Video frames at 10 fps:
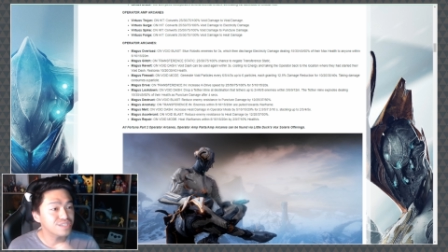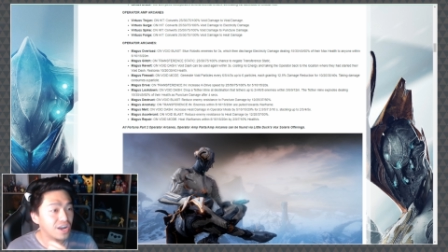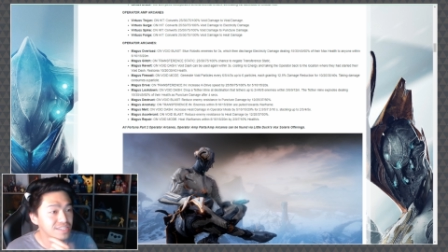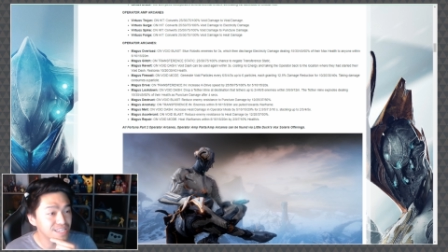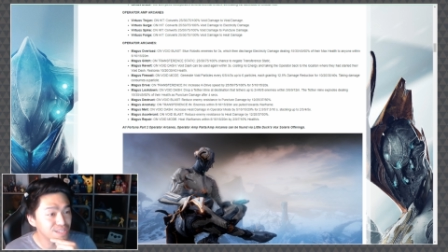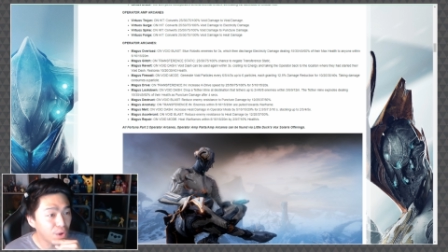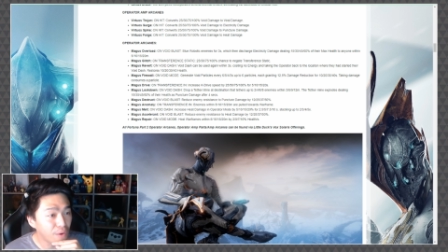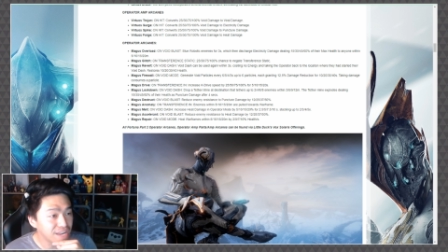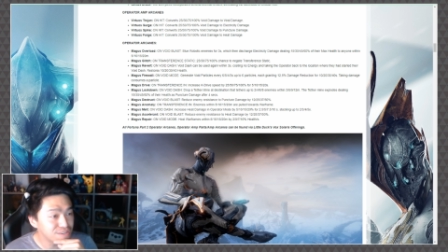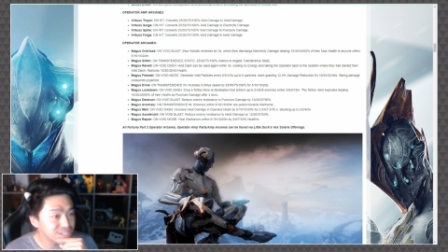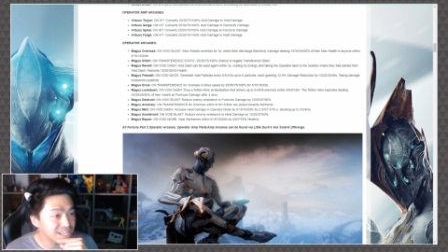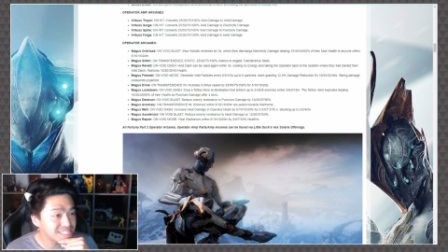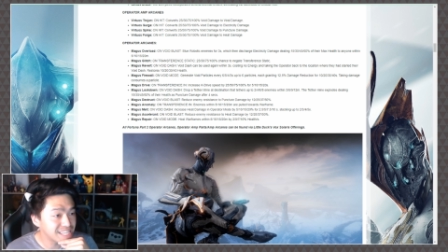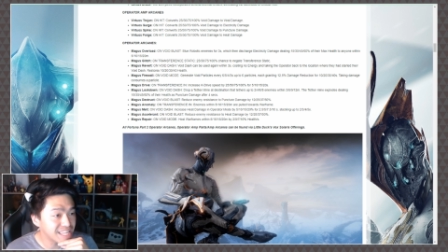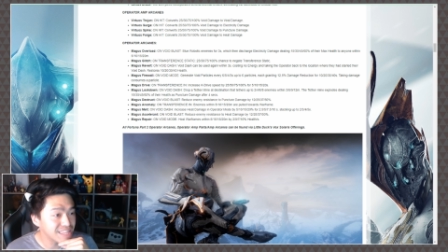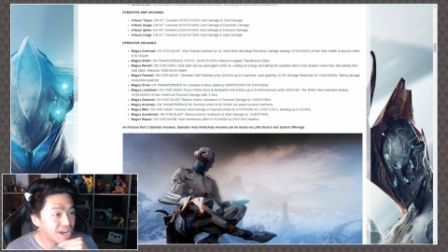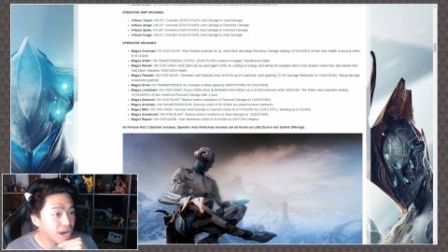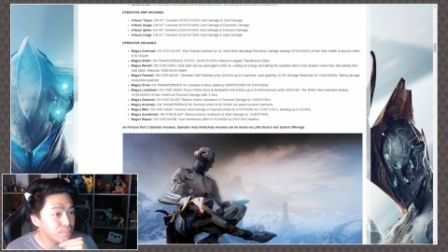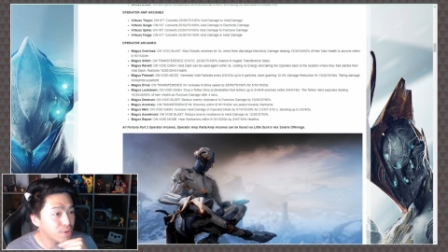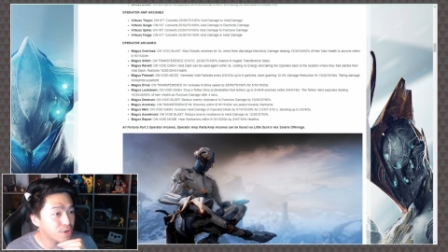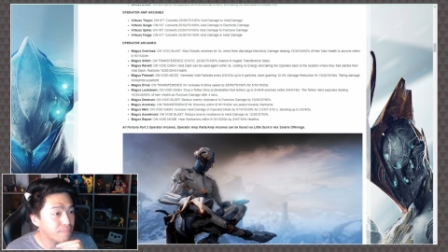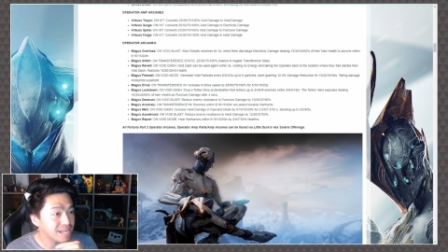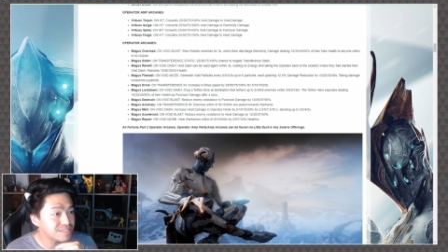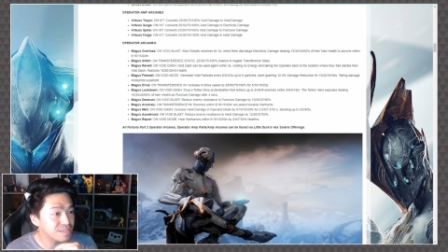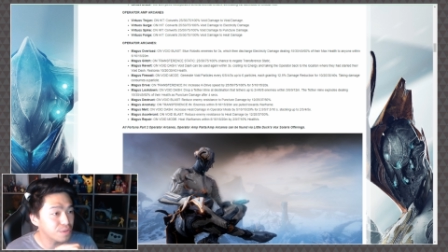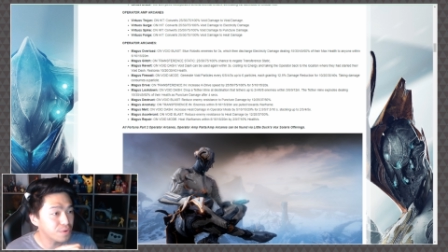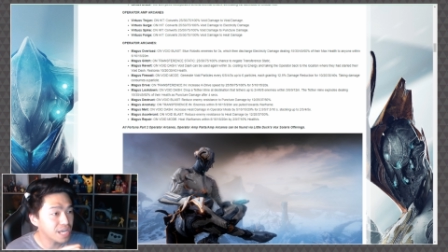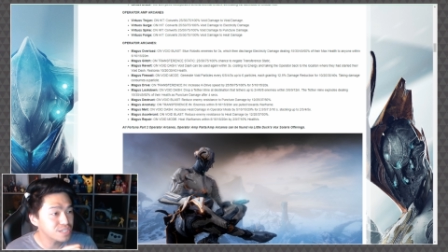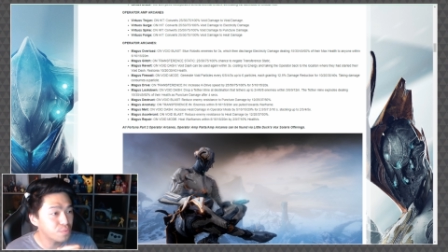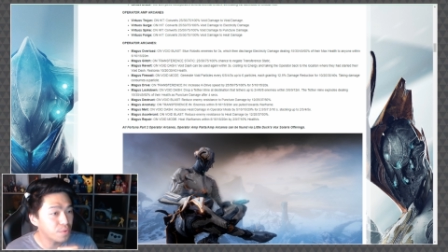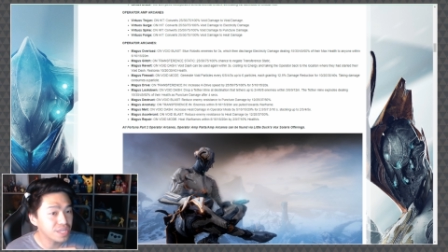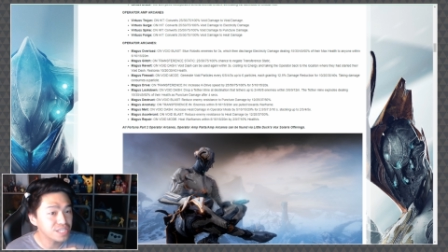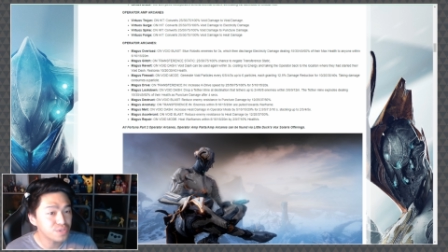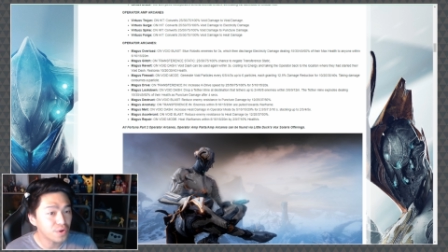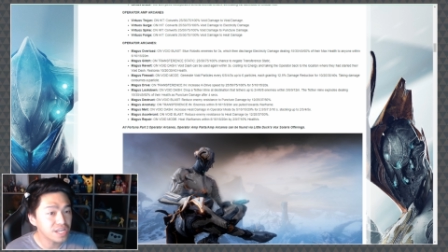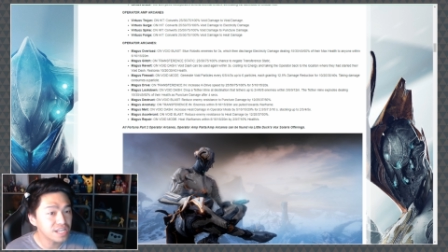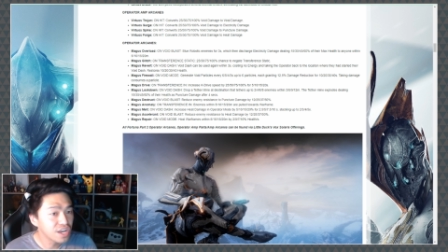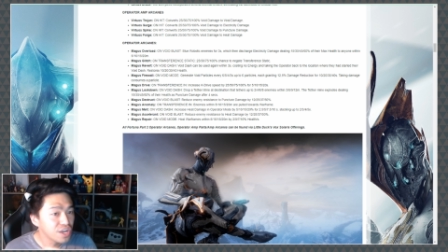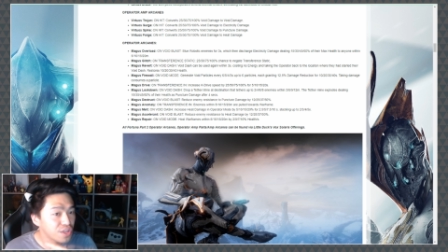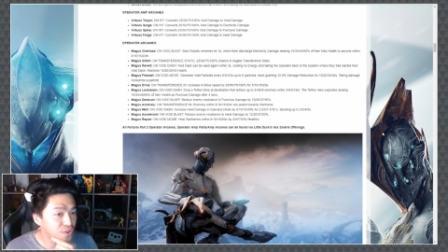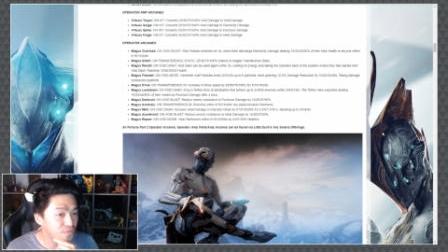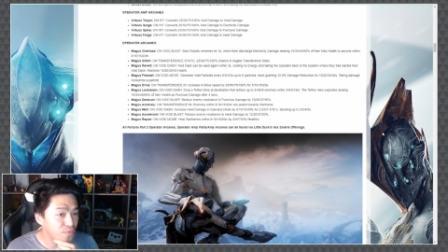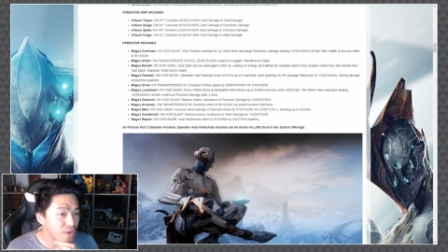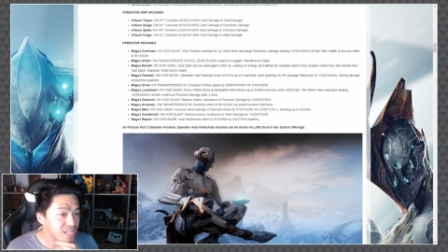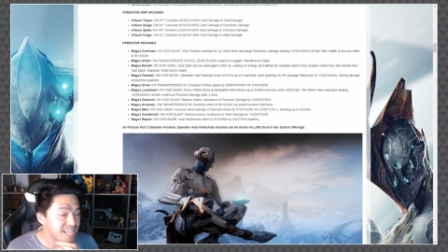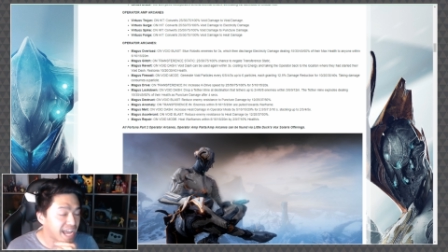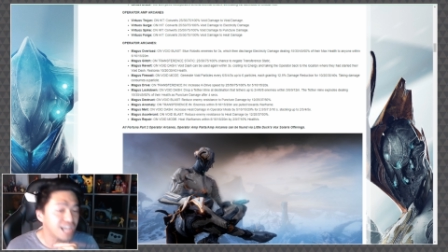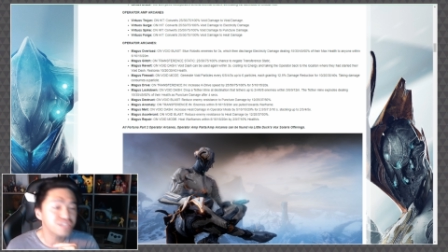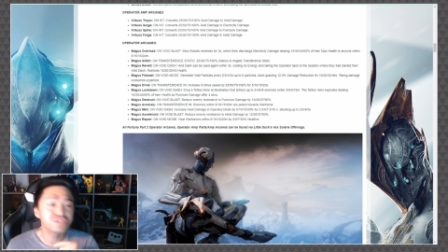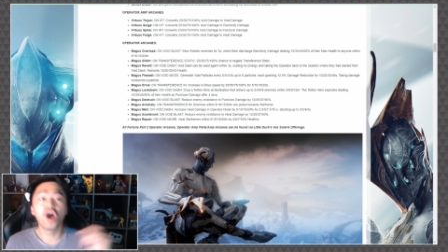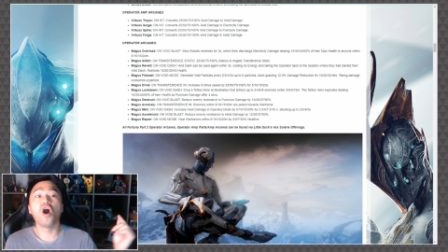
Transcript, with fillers: costing no energy and taking the operator back to the location where they started their Void Dash.